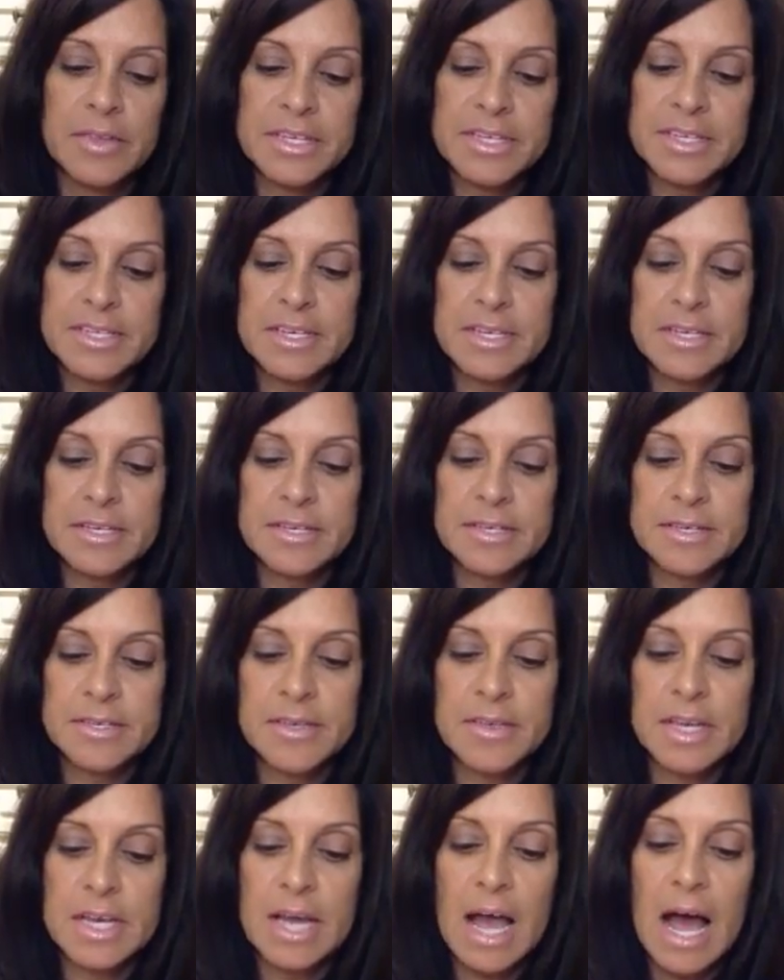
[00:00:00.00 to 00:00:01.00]
this is
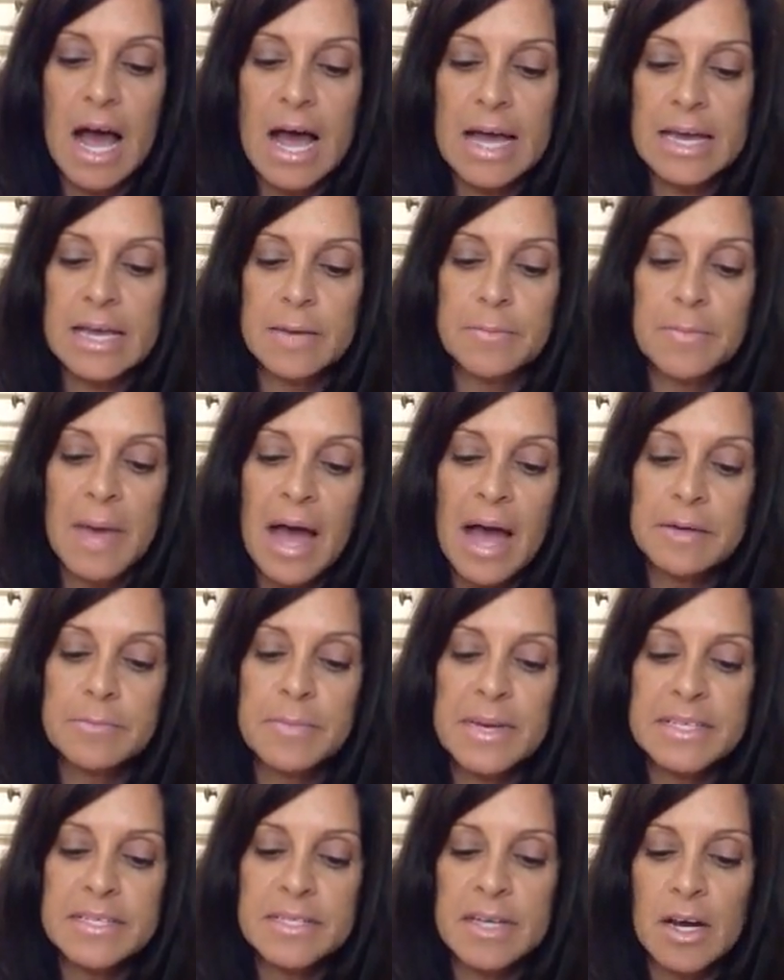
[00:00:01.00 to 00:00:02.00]
the High Impact
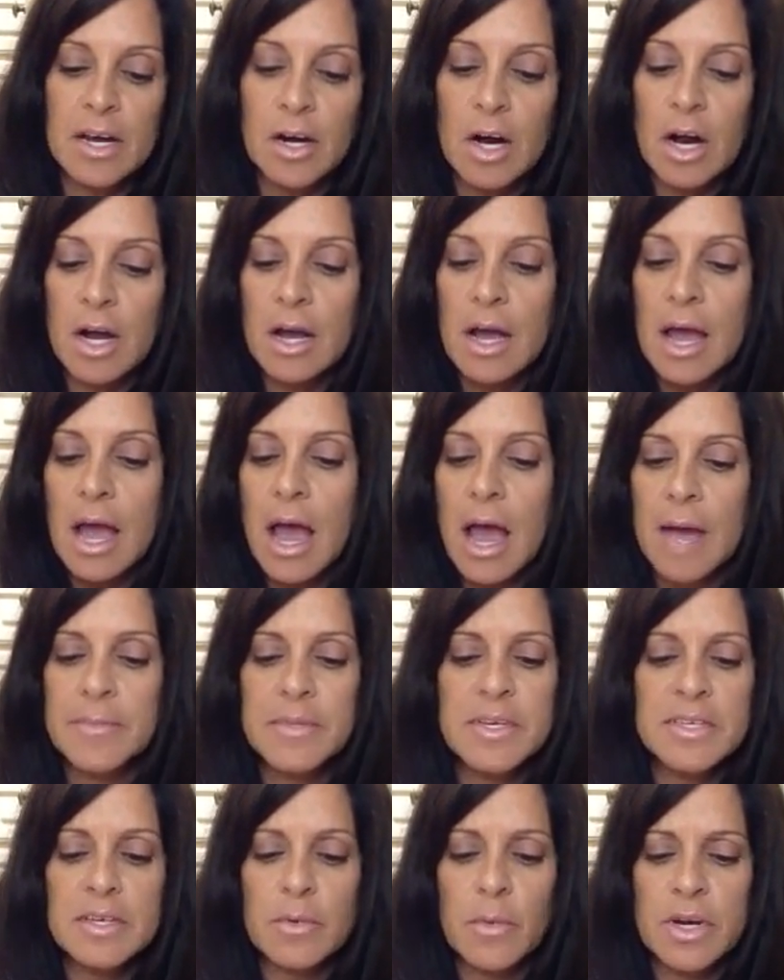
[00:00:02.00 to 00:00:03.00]
Mascara. I'm
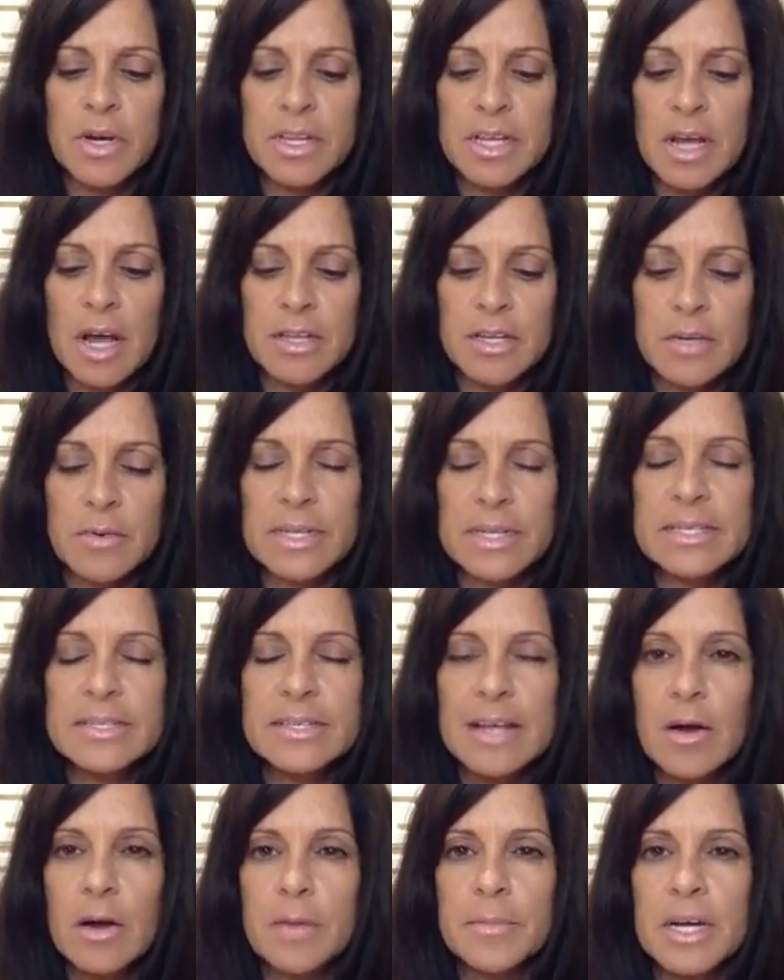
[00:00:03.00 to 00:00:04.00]
using one of the other ones
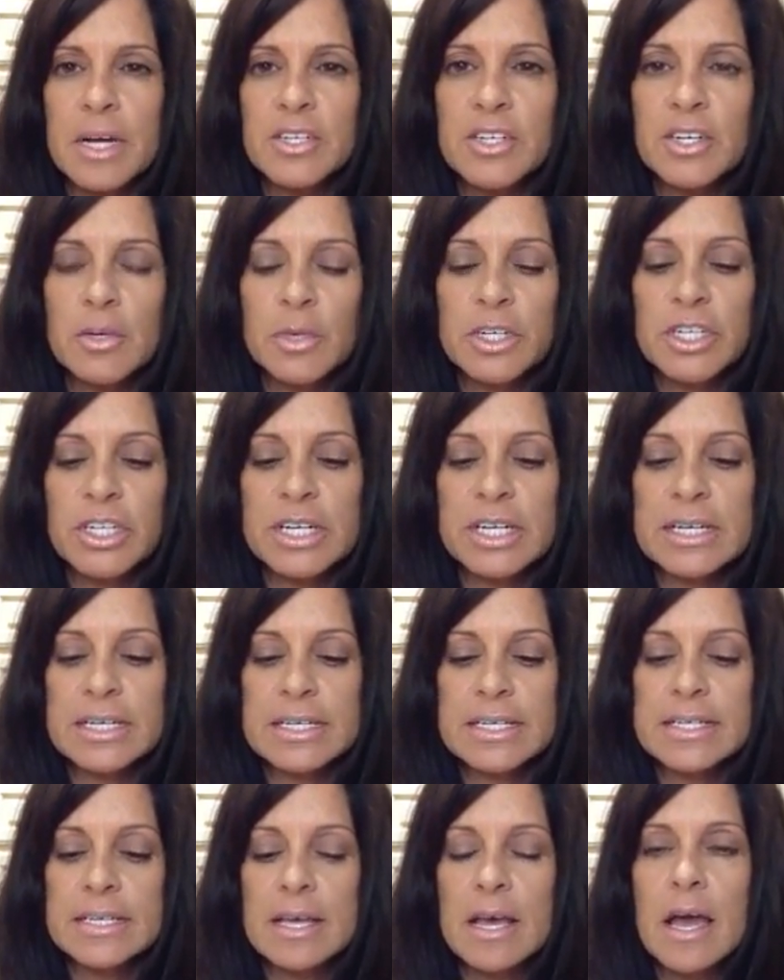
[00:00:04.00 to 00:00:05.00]
now, I'm not sure which it
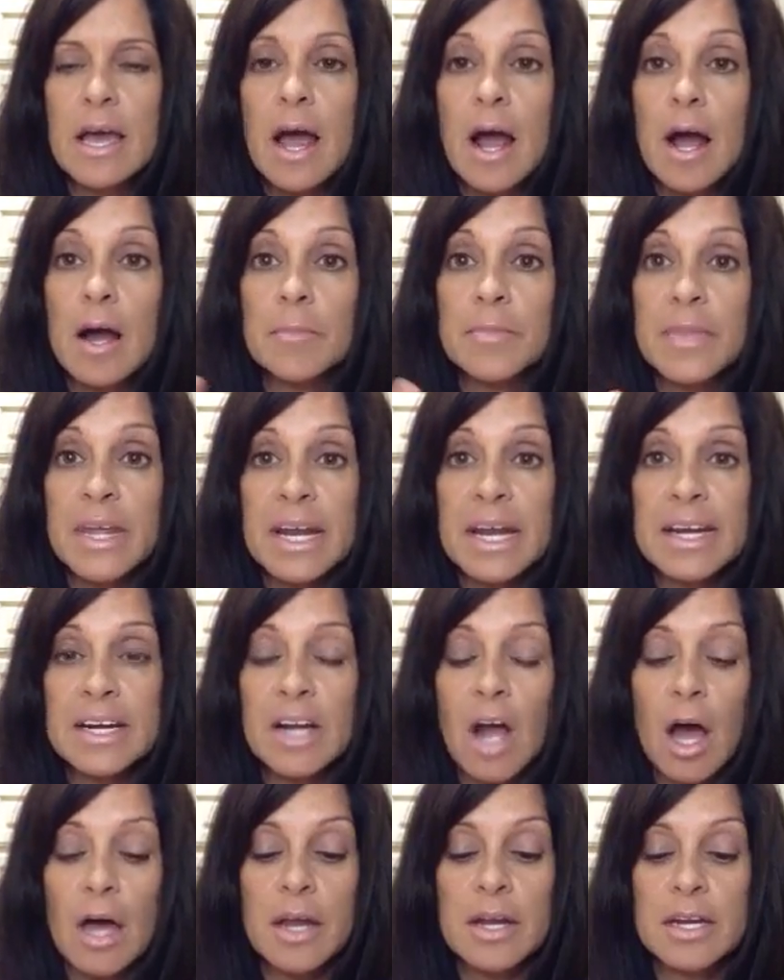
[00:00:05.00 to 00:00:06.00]
is, um, that I had
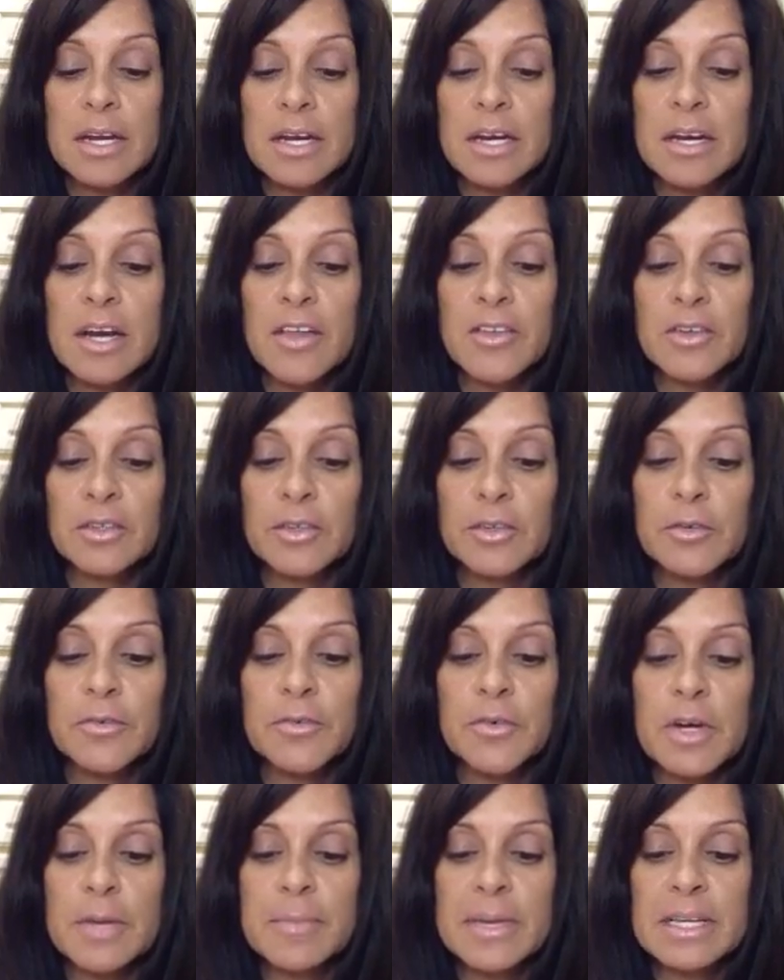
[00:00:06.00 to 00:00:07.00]
gotten in another little
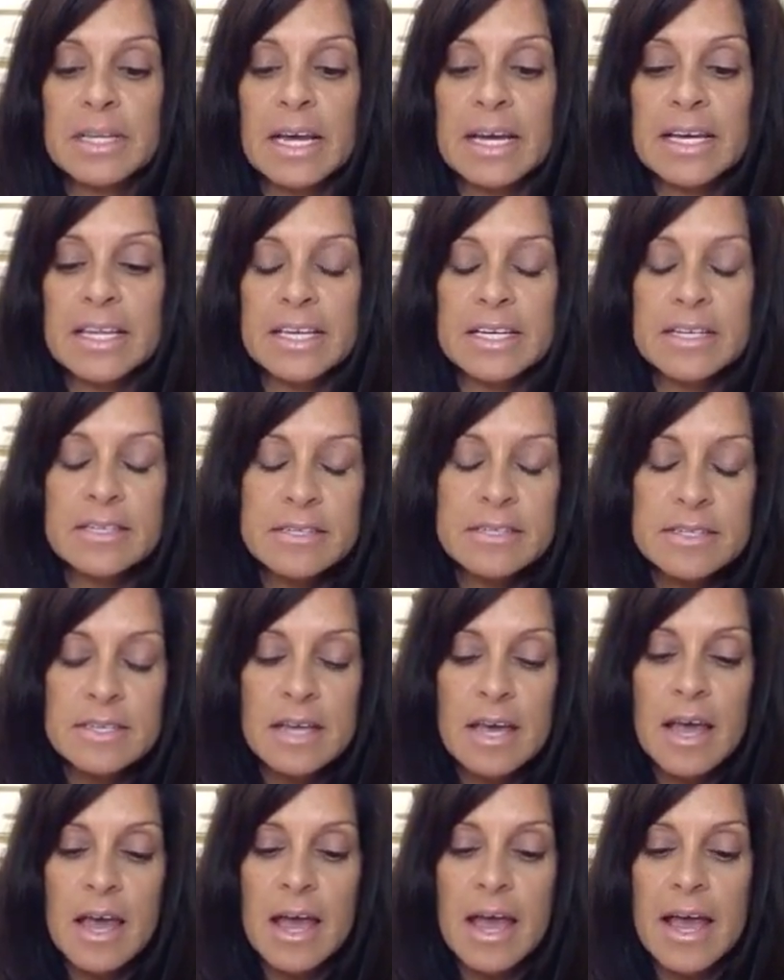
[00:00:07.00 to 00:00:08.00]
freebie like this,
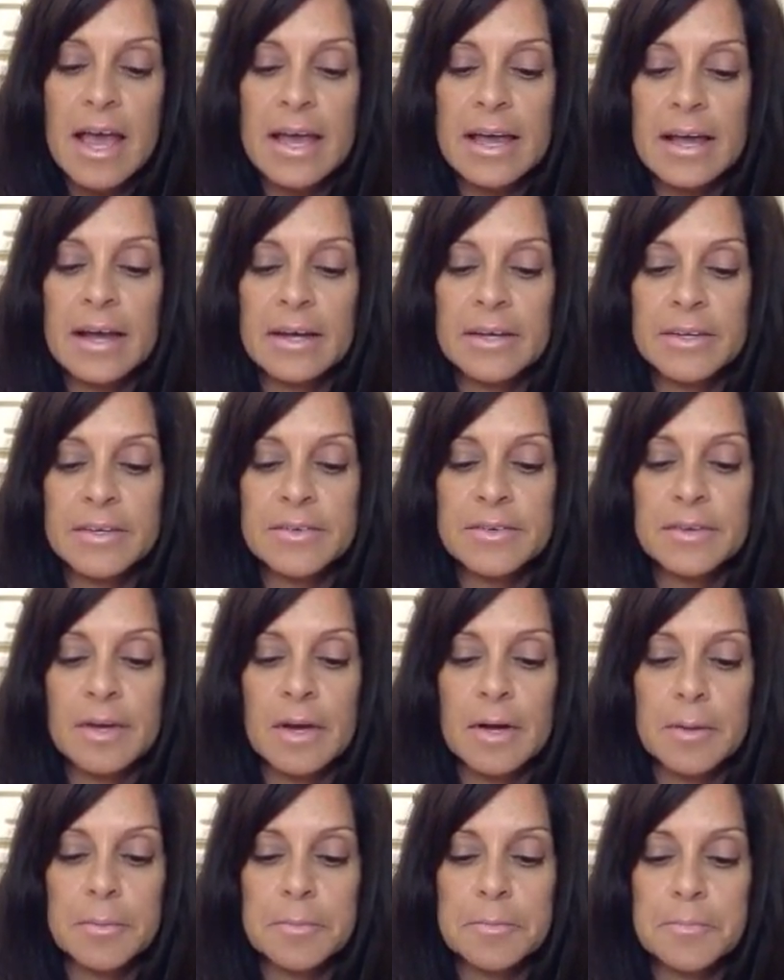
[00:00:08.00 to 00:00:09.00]
and
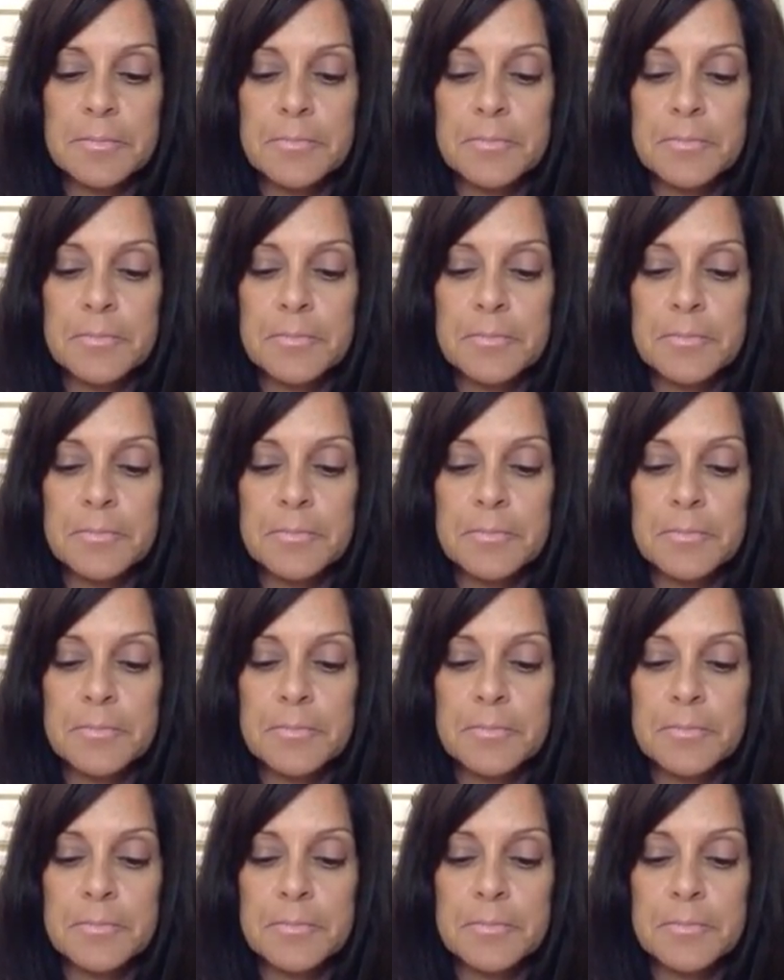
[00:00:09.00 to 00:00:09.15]
um,